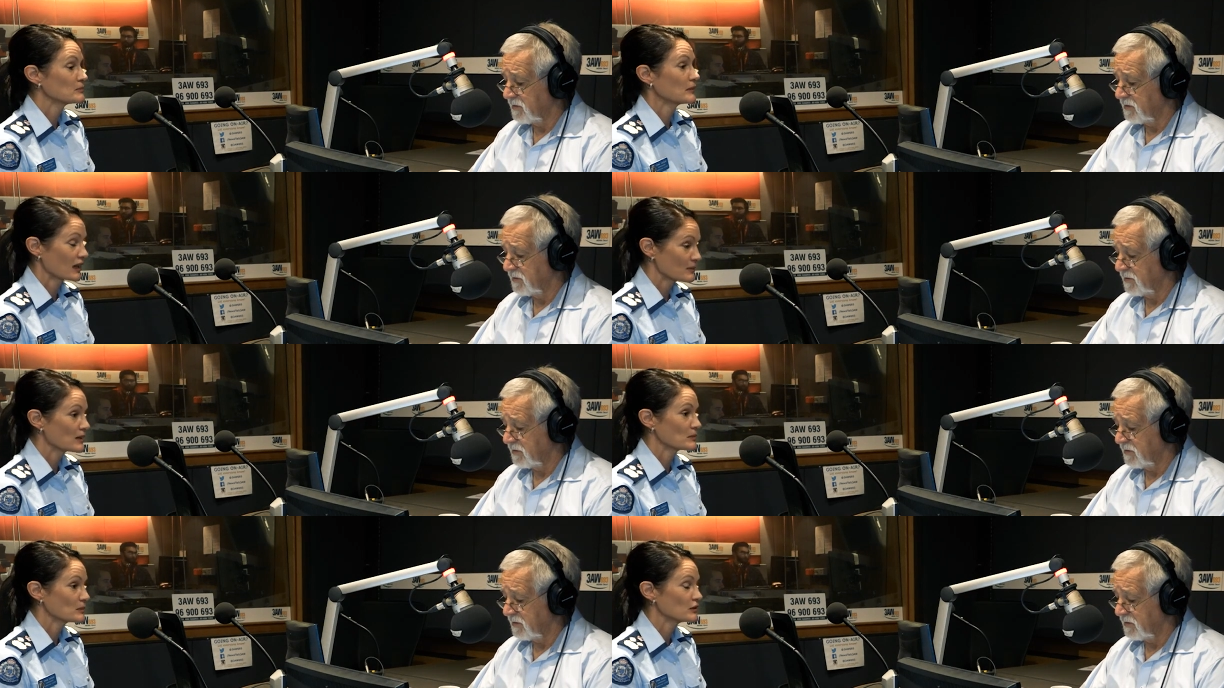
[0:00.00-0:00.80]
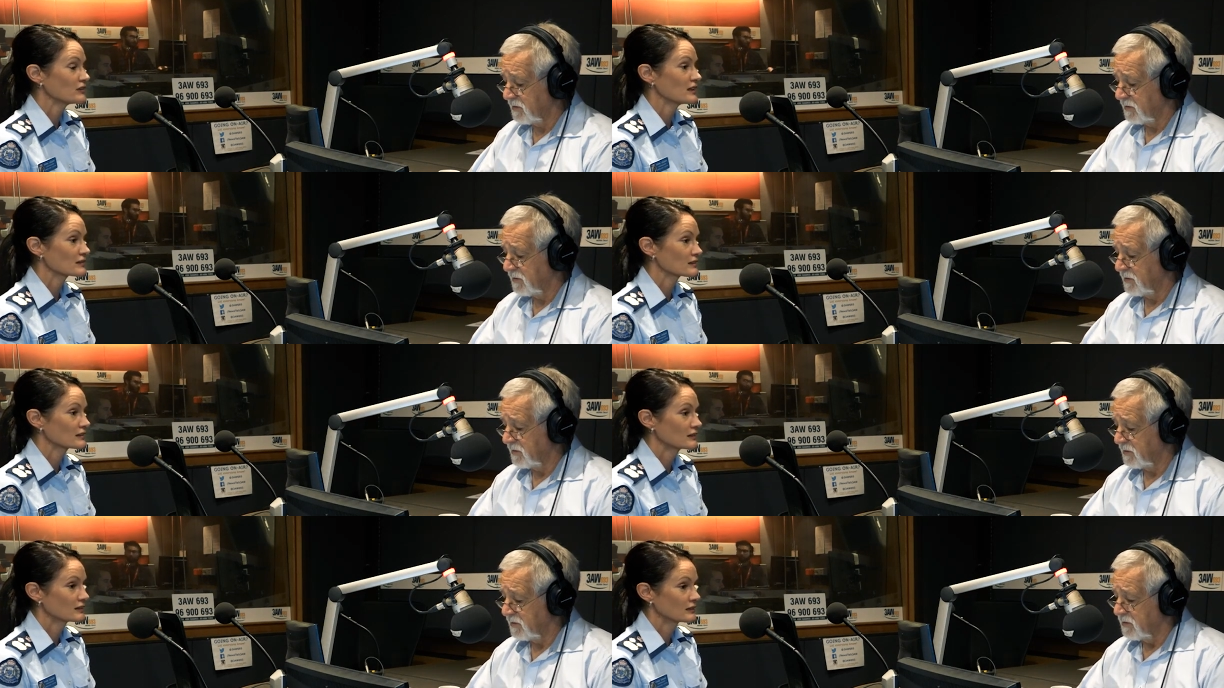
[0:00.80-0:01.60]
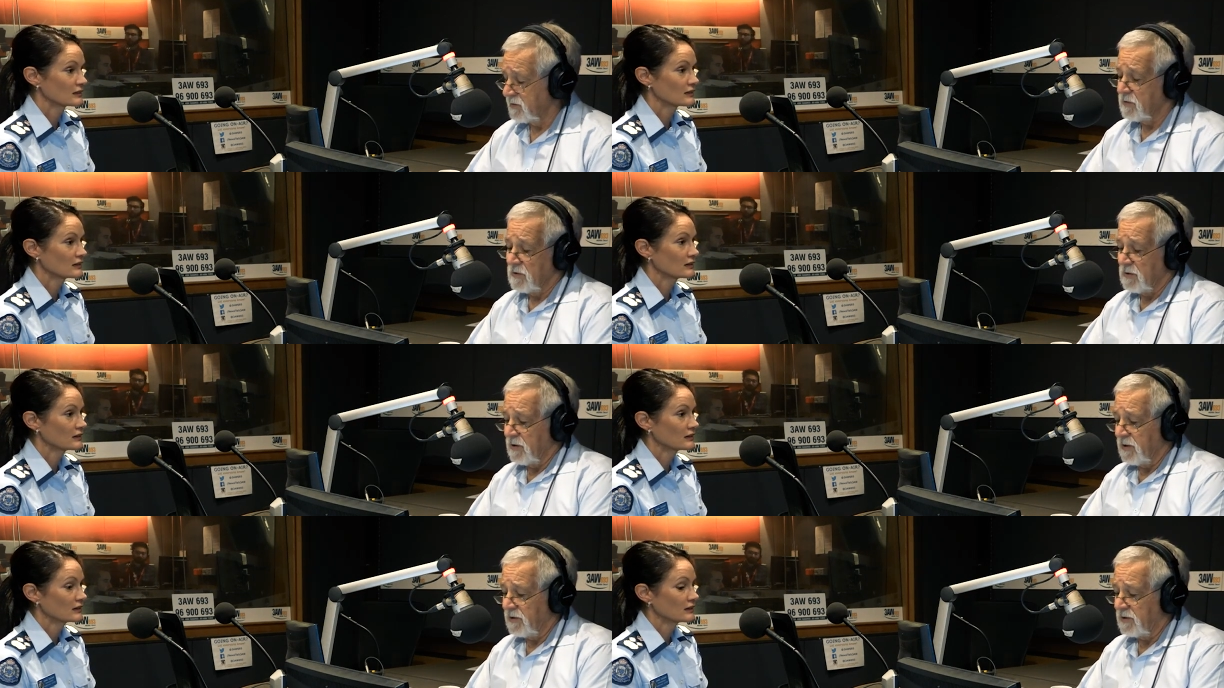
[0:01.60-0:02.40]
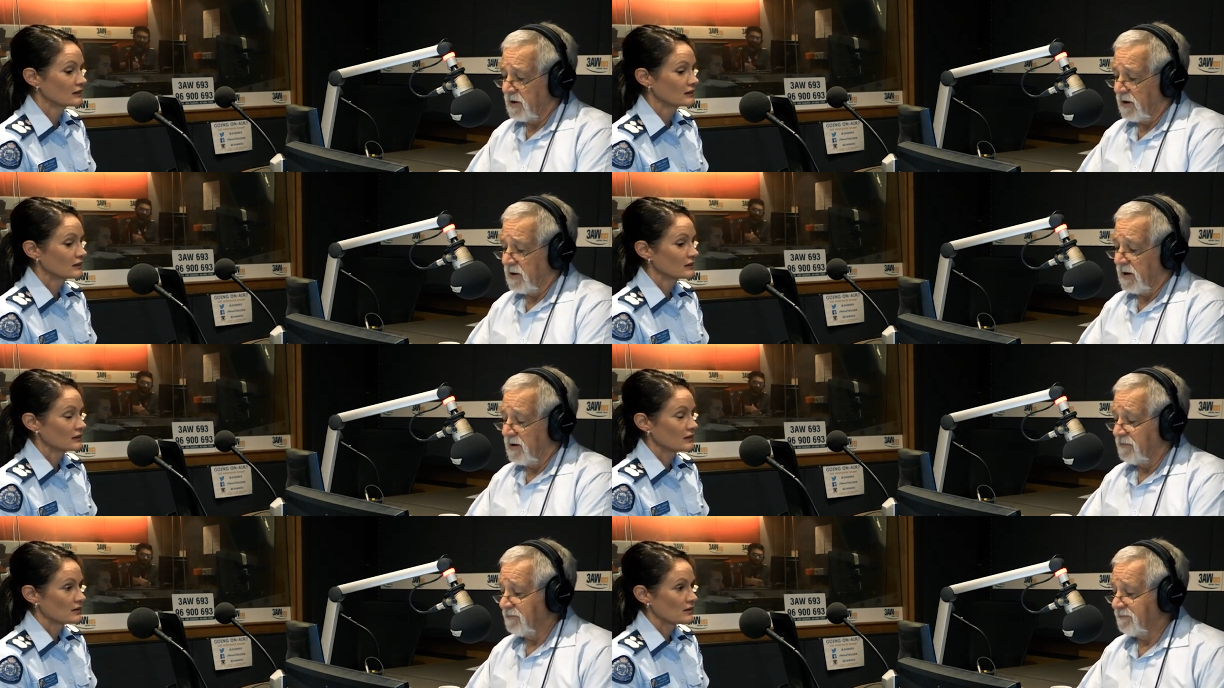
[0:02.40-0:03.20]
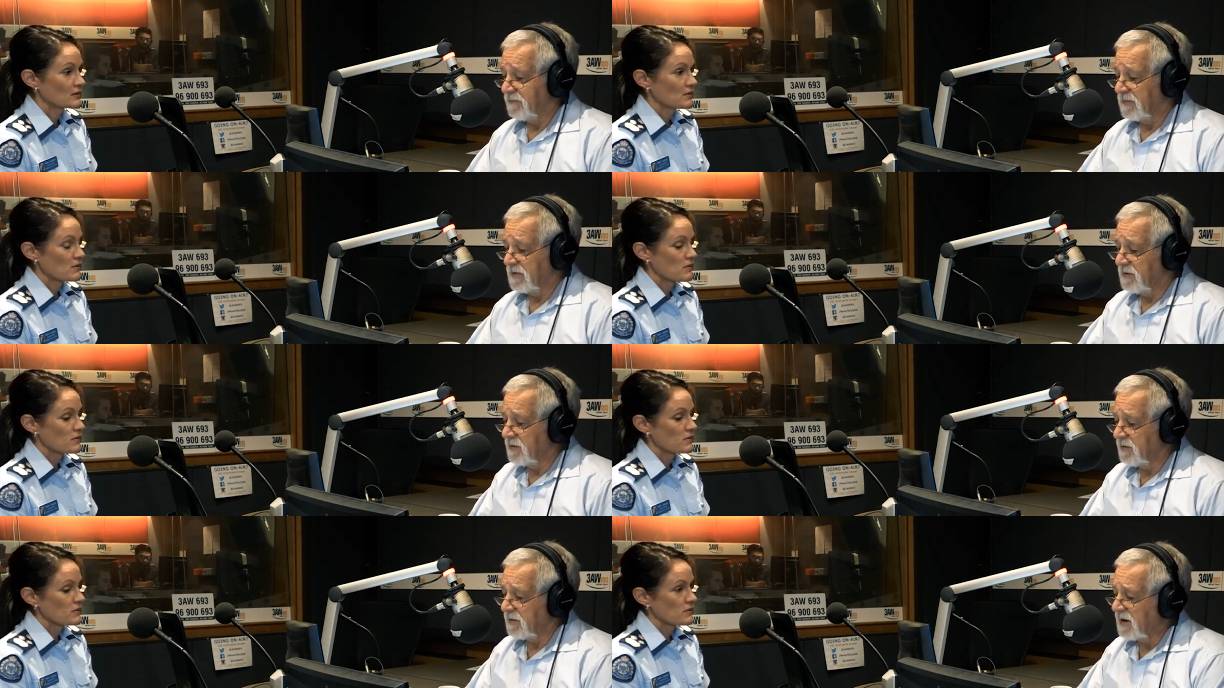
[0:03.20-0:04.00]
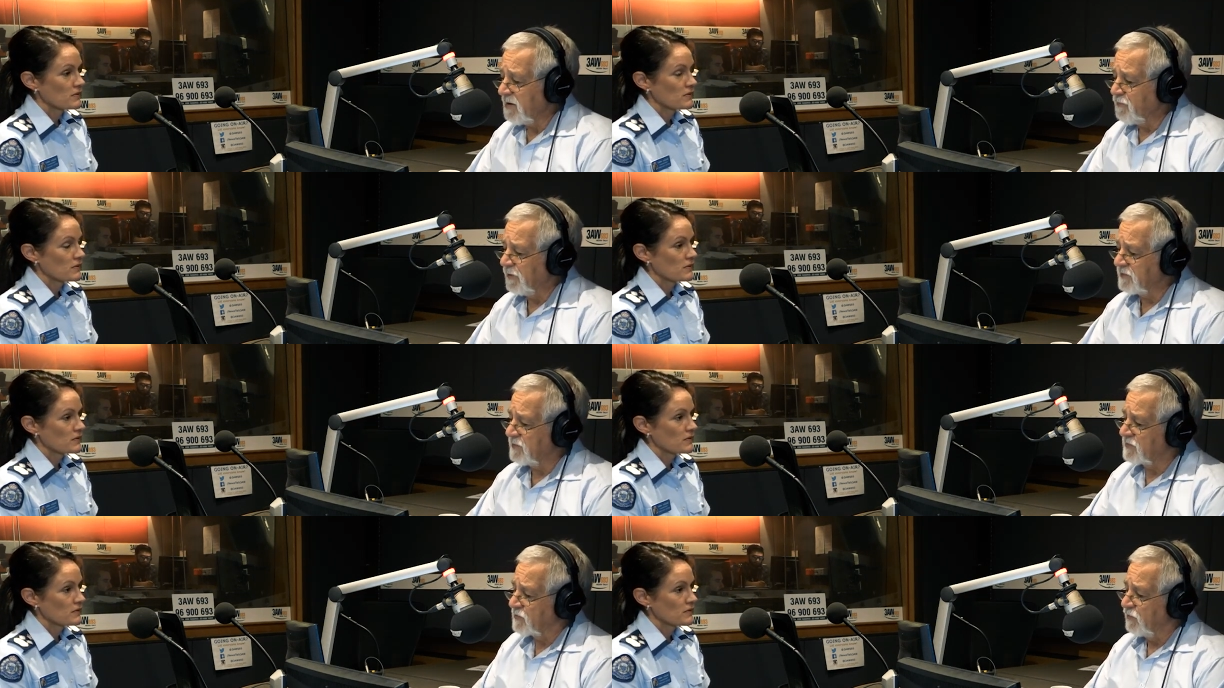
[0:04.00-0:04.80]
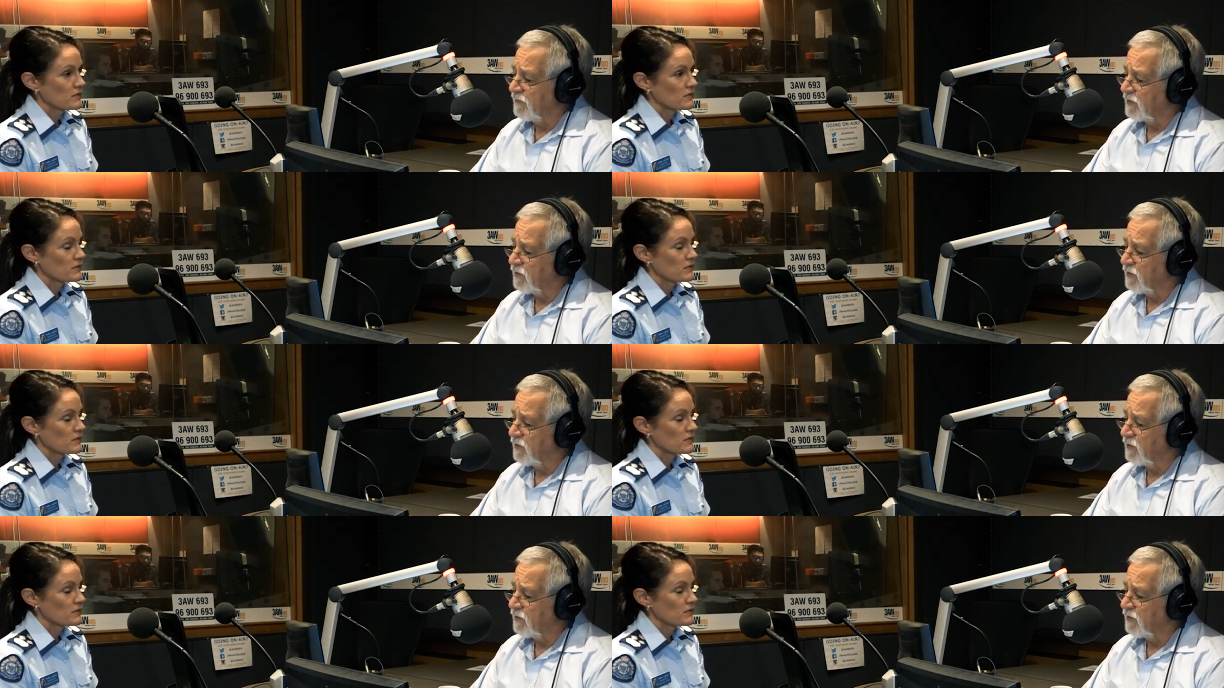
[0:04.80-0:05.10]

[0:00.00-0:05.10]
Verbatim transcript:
Speaker 1: they may be moved. Yes. Okay. Um, can prisoners sue for